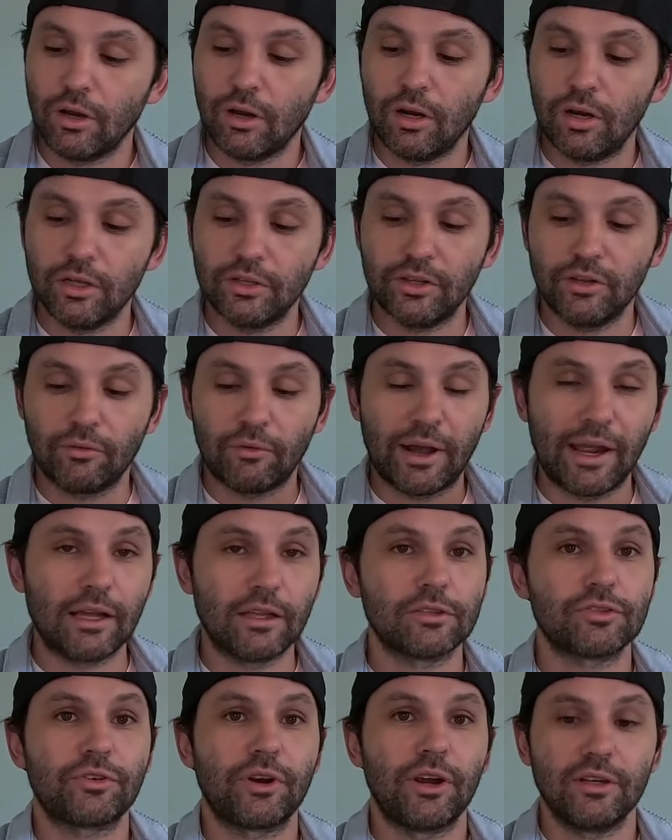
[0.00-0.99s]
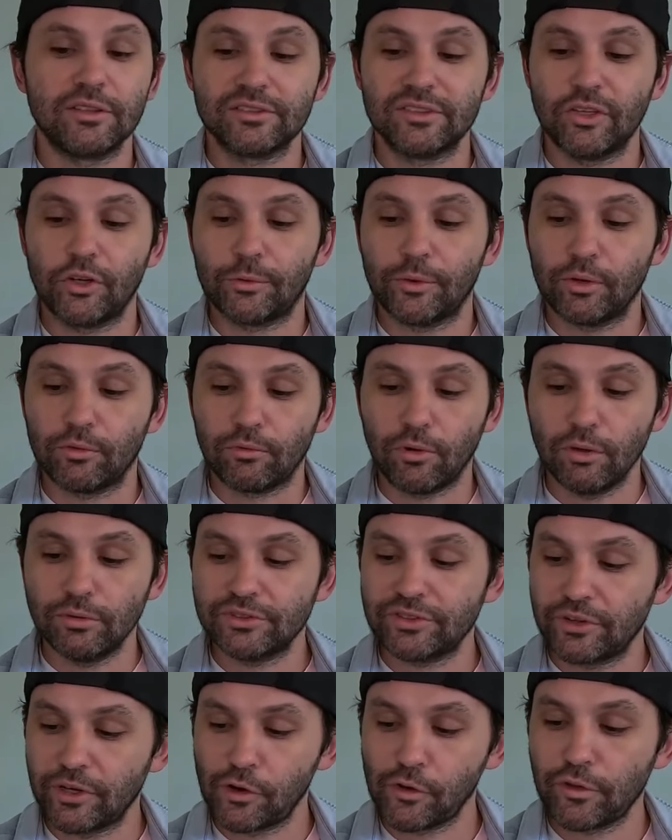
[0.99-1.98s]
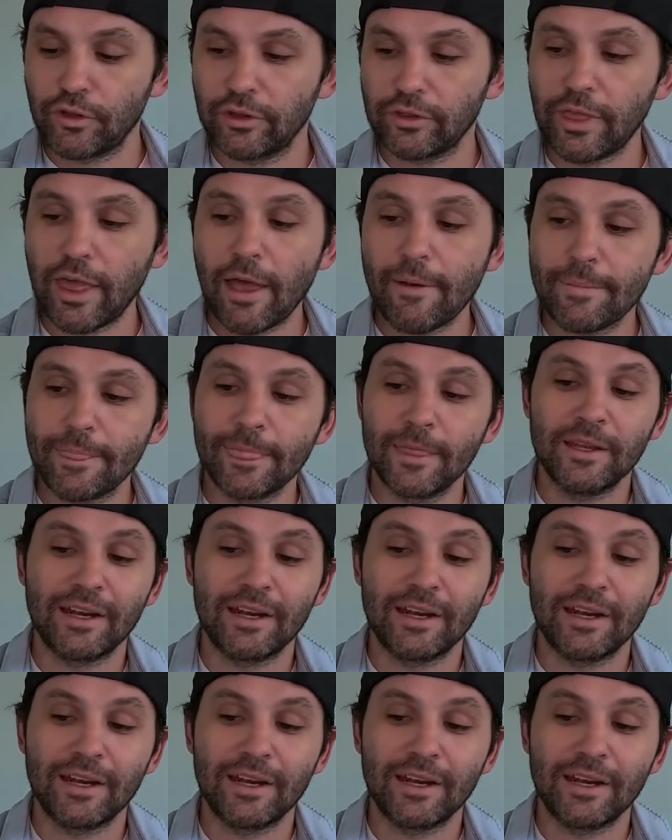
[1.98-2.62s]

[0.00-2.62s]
on the rail trails near your roads or anything like that,